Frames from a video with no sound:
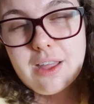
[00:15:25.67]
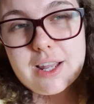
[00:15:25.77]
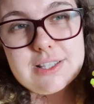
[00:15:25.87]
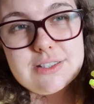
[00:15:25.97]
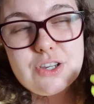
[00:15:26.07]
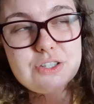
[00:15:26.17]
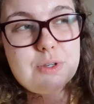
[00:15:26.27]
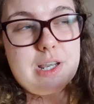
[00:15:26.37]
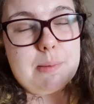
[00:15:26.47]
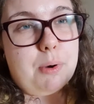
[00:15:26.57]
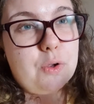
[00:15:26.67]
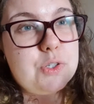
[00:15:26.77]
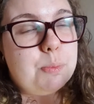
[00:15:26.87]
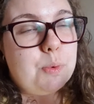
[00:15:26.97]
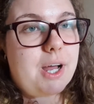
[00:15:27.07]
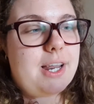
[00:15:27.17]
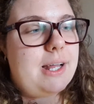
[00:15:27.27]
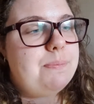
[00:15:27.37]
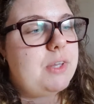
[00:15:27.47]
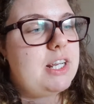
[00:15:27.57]
it's just an impossible
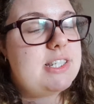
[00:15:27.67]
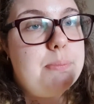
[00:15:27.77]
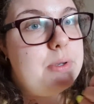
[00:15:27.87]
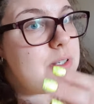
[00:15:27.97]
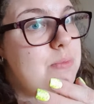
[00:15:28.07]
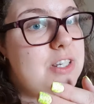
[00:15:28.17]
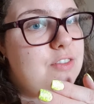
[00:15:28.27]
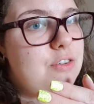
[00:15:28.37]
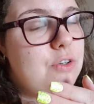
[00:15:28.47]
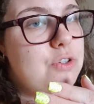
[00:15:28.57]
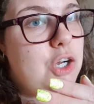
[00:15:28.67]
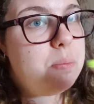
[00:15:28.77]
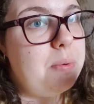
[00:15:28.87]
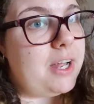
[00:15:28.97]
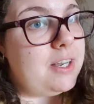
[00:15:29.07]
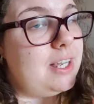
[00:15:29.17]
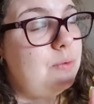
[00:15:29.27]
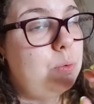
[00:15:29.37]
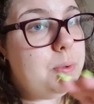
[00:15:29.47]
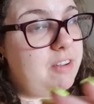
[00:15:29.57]
colour. And he said, put some silver on top and it
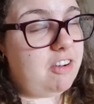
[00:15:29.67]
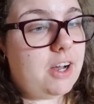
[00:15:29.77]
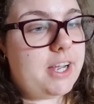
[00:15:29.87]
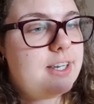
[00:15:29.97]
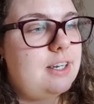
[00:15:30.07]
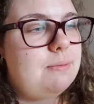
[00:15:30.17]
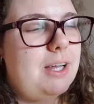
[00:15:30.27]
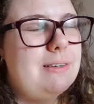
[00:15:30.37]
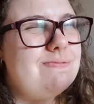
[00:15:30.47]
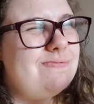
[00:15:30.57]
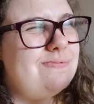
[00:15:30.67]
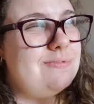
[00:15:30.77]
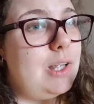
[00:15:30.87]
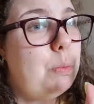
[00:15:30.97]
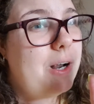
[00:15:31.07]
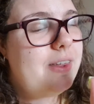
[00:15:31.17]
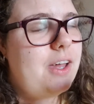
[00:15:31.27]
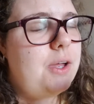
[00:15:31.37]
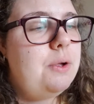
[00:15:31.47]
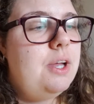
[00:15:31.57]
will be fine. And I'm like, will it
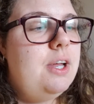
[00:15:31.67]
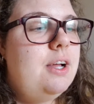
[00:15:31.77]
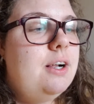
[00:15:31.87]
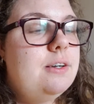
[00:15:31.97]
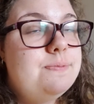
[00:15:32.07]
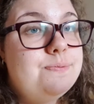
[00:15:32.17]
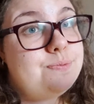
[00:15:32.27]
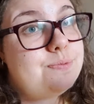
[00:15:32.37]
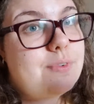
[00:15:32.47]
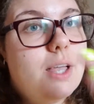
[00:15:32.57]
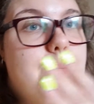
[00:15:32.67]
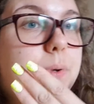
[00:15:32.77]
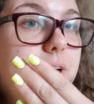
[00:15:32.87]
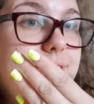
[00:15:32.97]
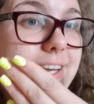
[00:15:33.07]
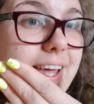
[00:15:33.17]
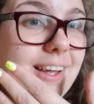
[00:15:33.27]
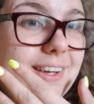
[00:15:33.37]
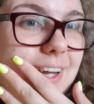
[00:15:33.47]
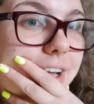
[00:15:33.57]
though? But I did
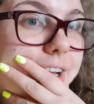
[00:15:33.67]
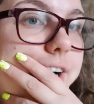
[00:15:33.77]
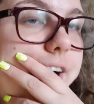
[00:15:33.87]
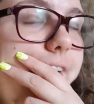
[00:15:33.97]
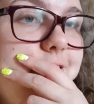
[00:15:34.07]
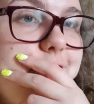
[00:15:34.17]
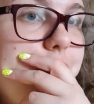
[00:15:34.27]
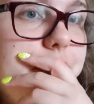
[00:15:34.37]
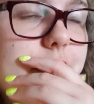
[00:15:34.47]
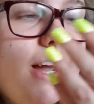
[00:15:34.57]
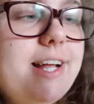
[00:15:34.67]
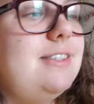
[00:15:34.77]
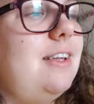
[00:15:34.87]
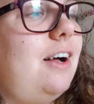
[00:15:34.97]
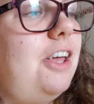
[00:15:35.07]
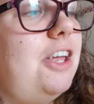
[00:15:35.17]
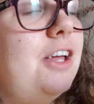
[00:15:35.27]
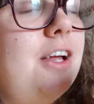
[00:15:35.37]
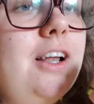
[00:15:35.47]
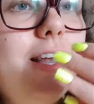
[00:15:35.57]
it, and I have no regrets. I
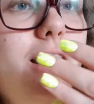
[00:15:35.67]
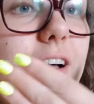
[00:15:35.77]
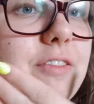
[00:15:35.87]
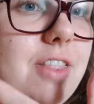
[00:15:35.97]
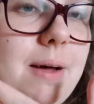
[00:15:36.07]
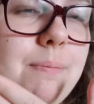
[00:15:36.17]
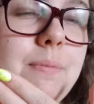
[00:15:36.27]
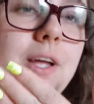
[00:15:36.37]
love them.